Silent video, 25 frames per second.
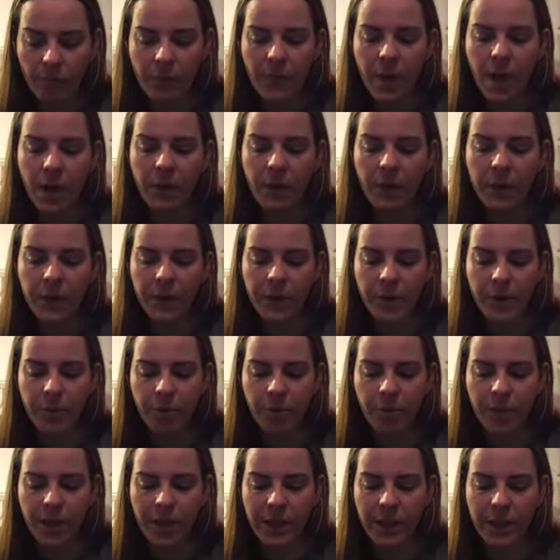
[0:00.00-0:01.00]
Now I want you to
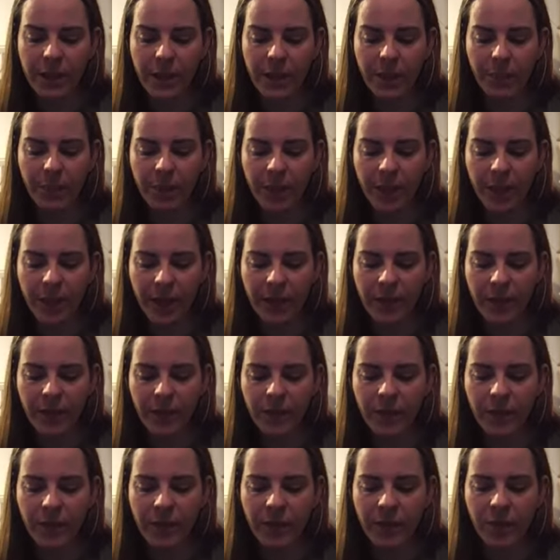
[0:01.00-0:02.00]
breathe deeply and
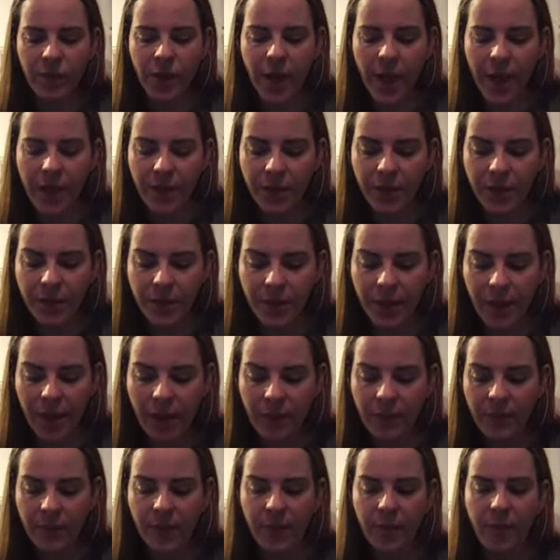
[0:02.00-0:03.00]
just visualize
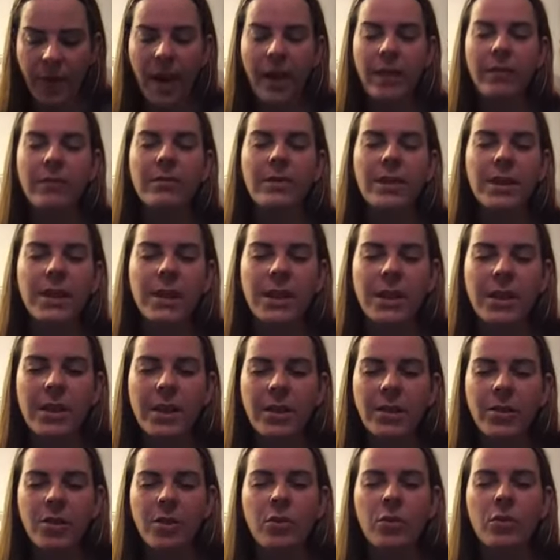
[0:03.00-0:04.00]
yourself surrounded
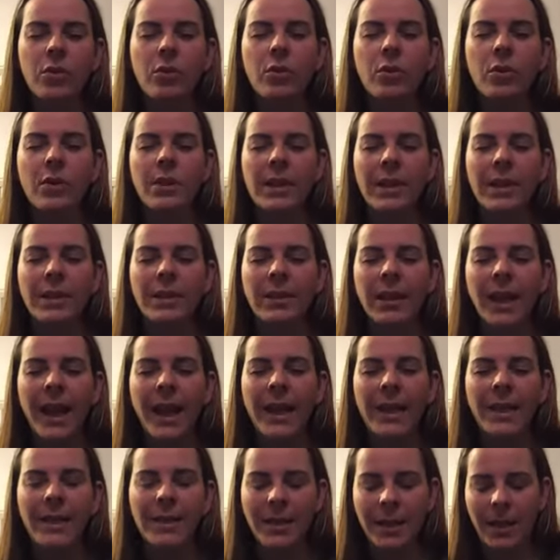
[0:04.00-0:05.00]
in golden
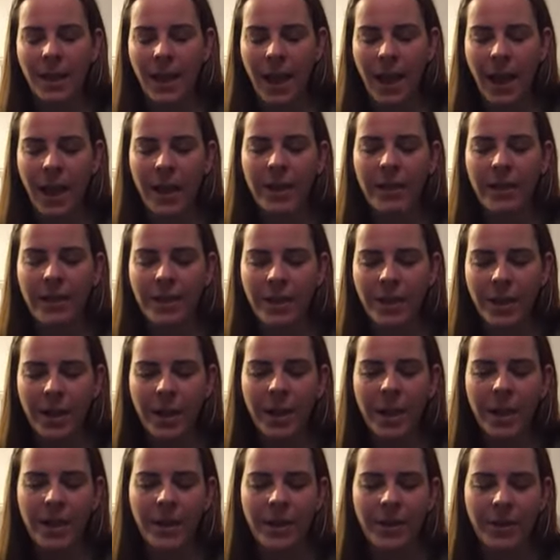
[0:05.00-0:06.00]
light and energy.